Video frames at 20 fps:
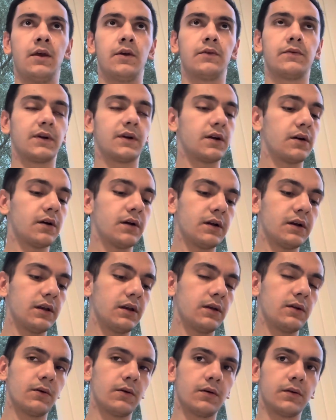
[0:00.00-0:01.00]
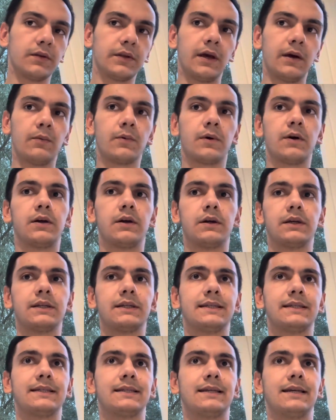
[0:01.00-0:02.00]
recurrent neural
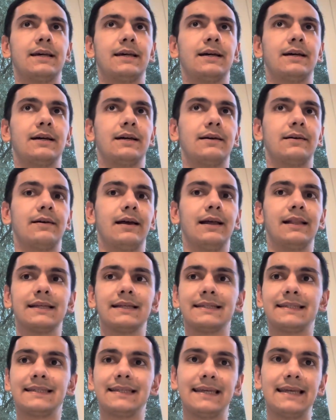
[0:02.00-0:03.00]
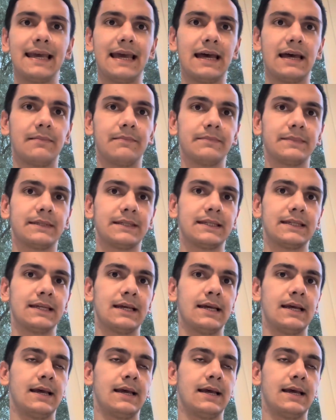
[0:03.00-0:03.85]
networks, LSTMs,